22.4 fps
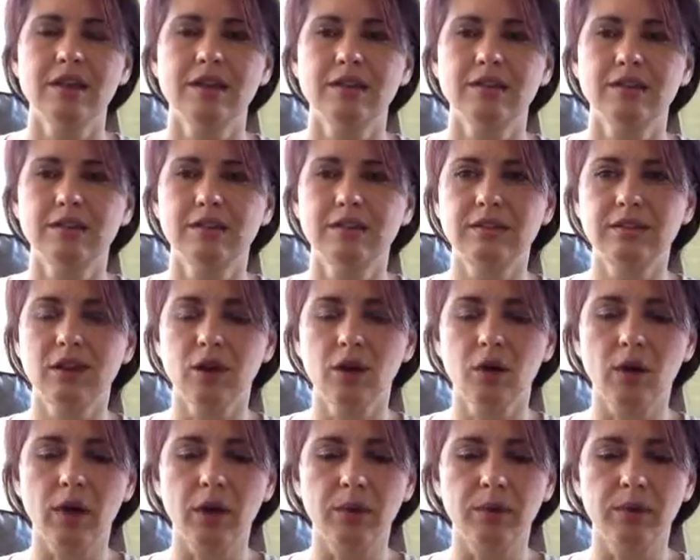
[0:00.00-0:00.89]

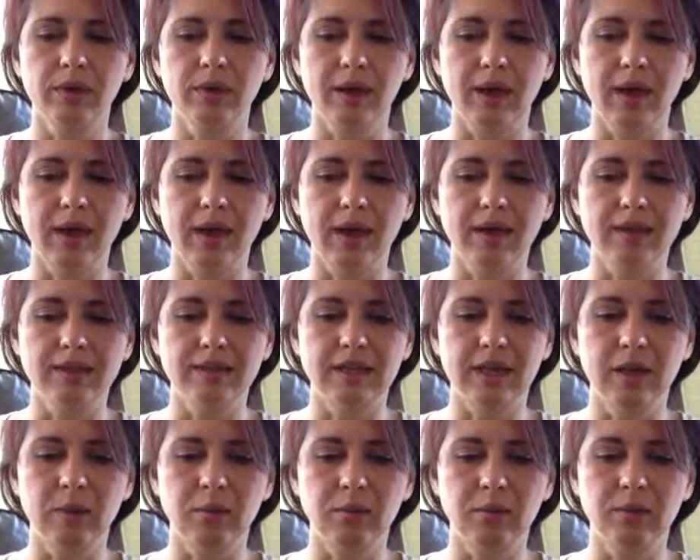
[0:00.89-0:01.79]
So I would end
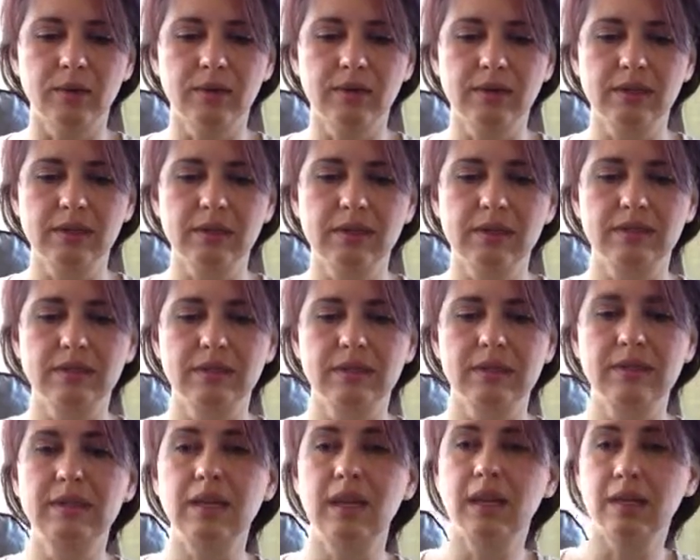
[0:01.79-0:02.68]
up
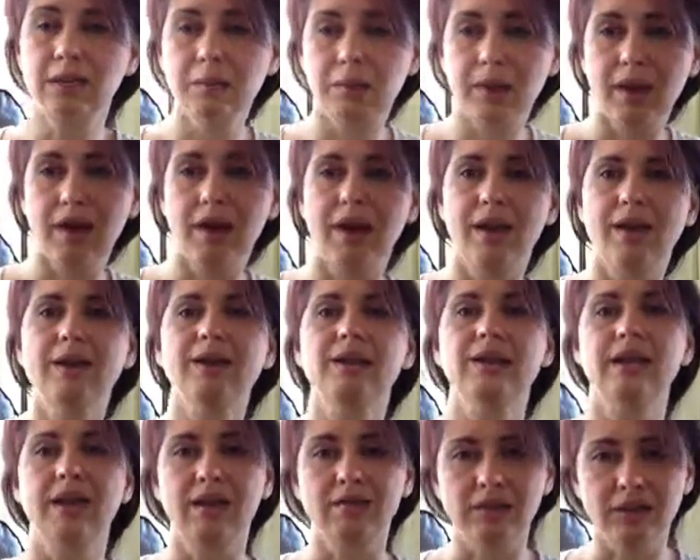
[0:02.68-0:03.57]
staying behind
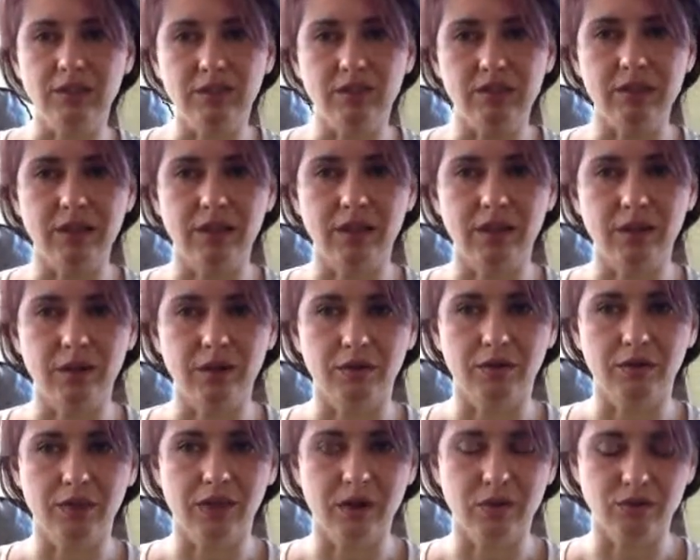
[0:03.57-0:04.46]
and having to take care
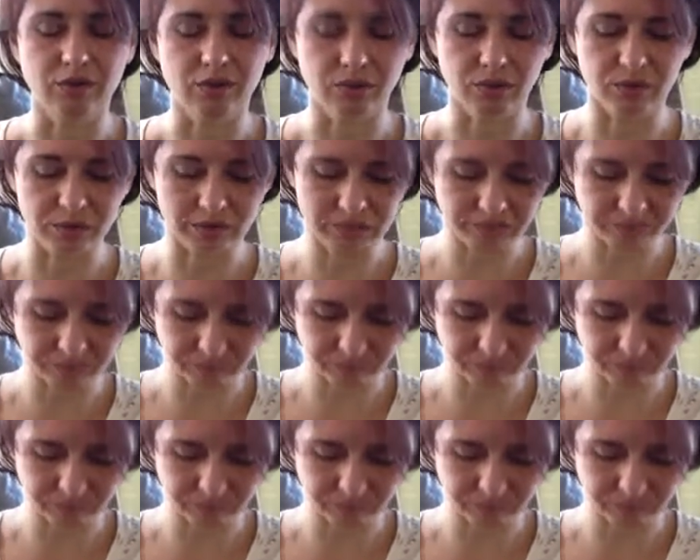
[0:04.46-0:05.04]
of the household.